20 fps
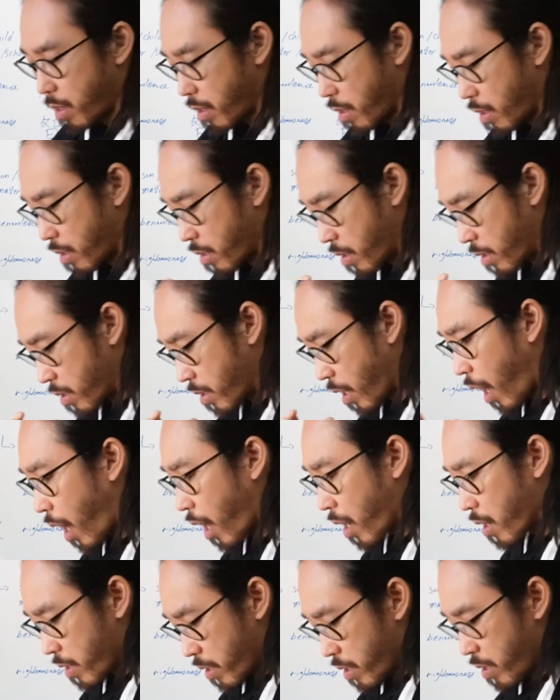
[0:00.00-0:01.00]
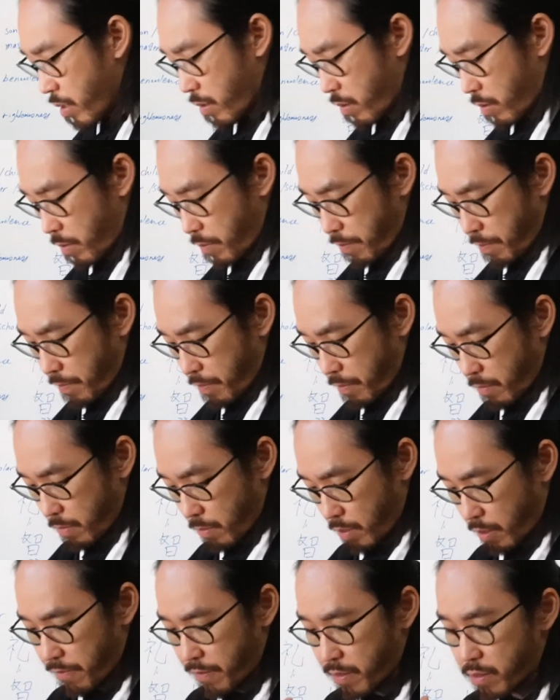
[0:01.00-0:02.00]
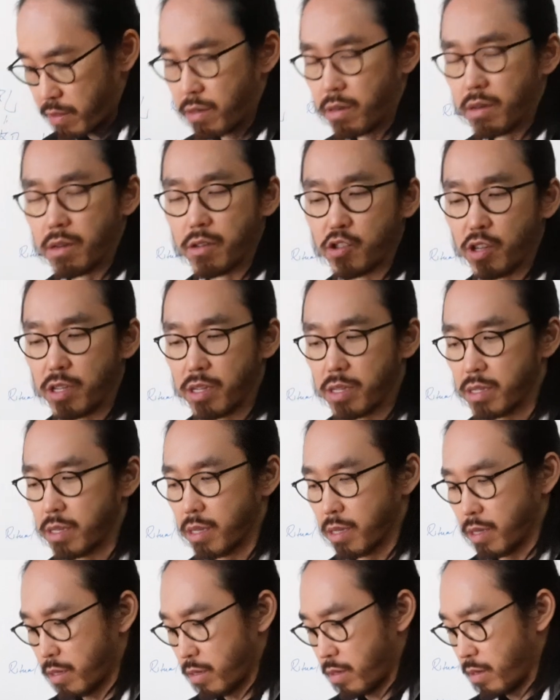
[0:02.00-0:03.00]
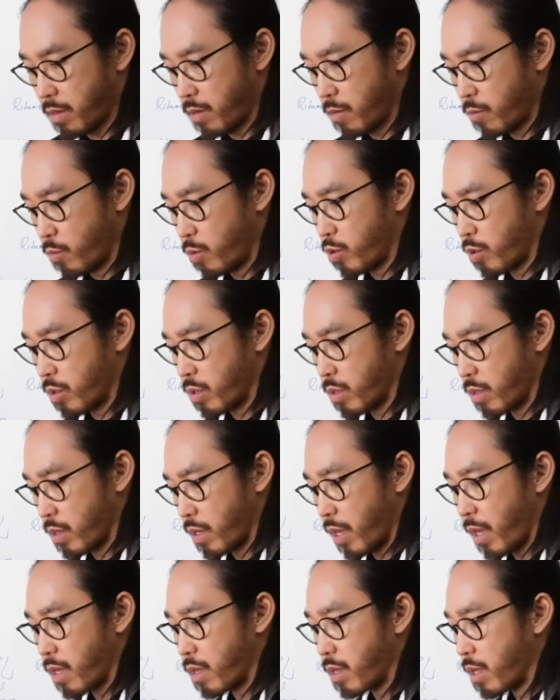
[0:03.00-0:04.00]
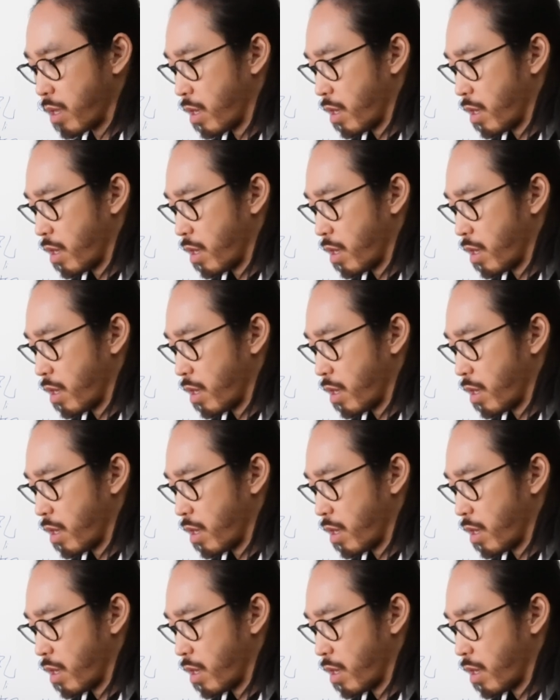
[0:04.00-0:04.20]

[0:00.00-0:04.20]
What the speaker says: an entire year of this ongoing genocide, which is again